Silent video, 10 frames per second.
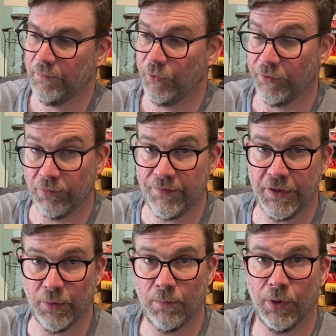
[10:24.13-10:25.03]
was a
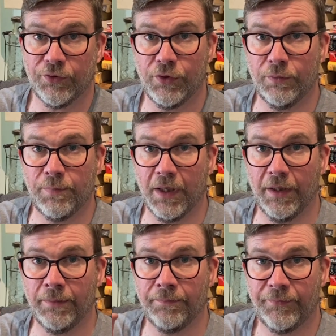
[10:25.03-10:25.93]
review on BookTube
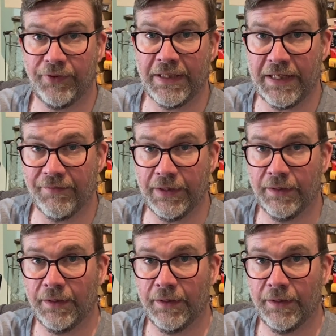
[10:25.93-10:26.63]
by Say Kevy,